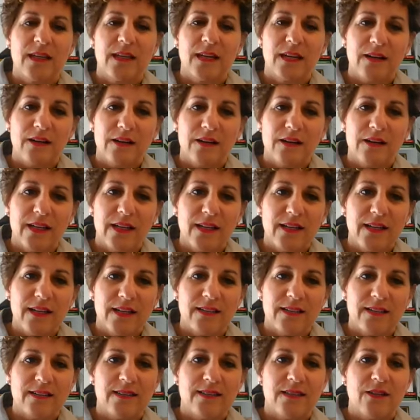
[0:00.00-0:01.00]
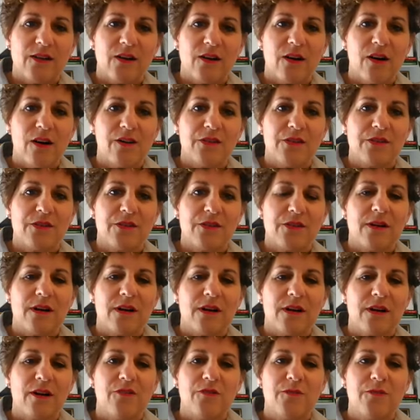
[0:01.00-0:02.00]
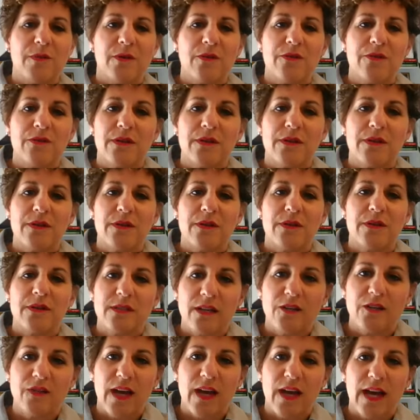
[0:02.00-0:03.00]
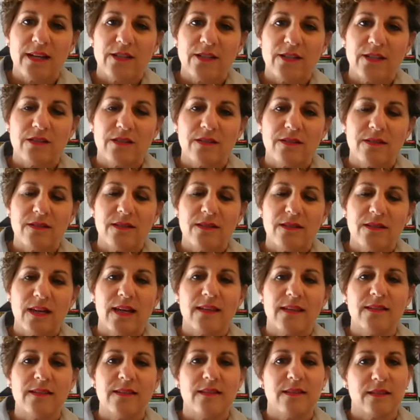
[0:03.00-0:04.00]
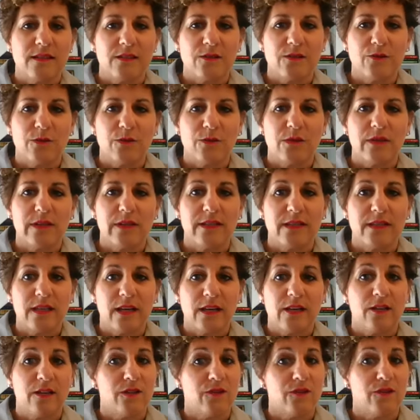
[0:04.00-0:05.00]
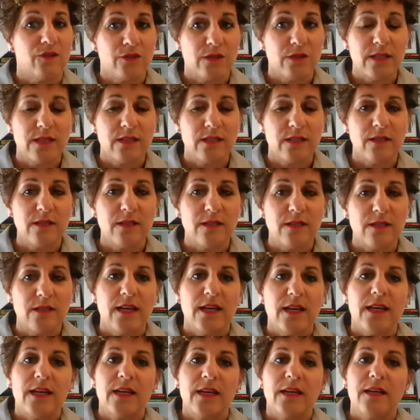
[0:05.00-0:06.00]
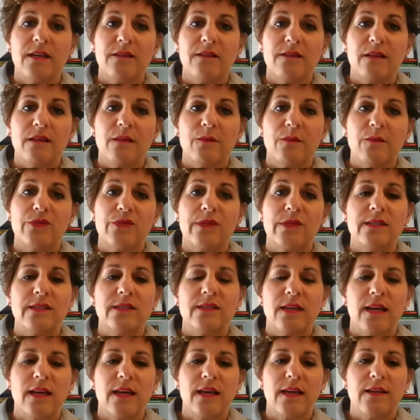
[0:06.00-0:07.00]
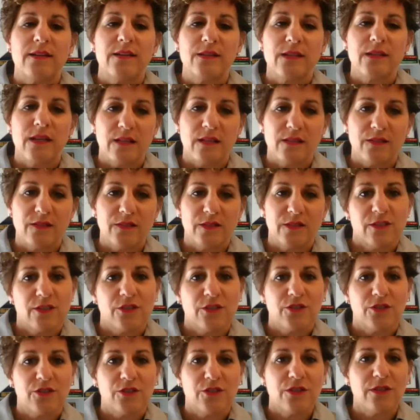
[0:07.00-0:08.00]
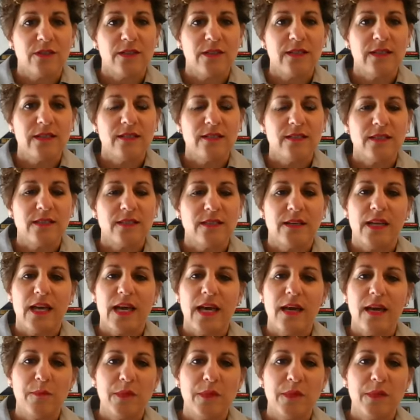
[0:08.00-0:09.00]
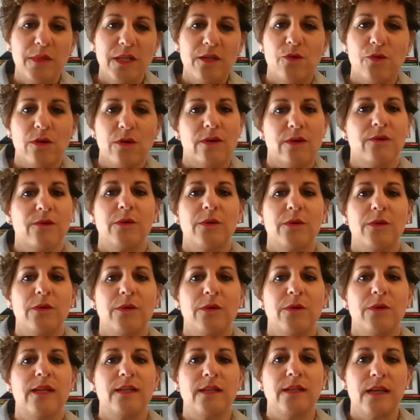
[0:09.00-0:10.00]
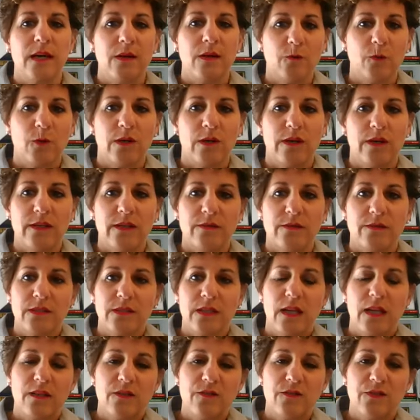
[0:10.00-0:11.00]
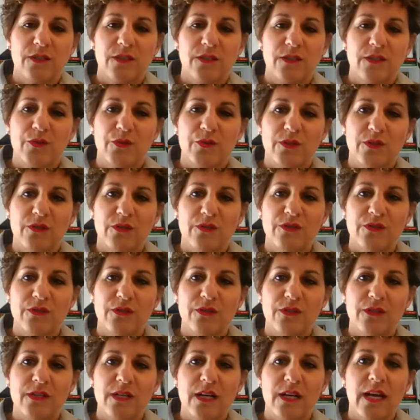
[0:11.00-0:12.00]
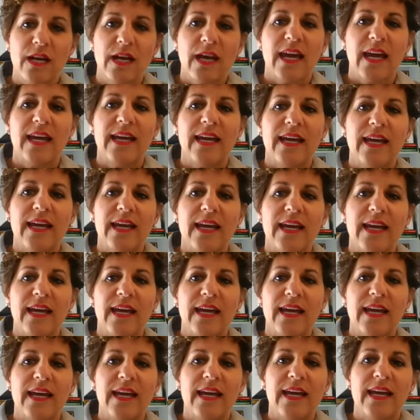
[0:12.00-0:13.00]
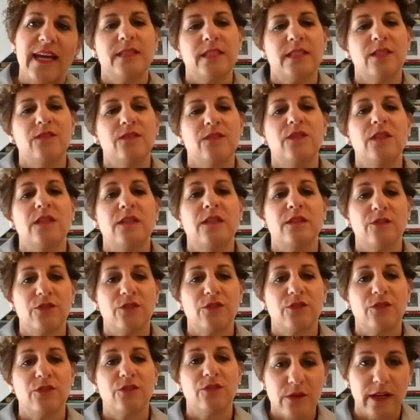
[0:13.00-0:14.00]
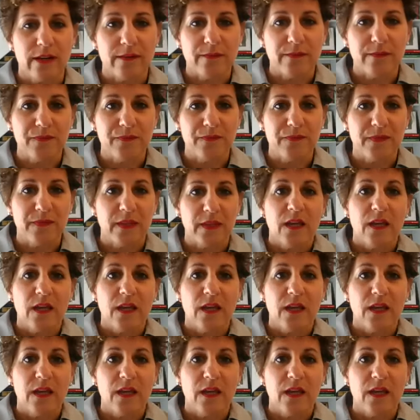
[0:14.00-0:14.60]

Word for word: Gary is the author of both Executive Actions and the sequel Executive Treason, is a print and television journalist, an Emmy Award winning network television producer, film and TV historian.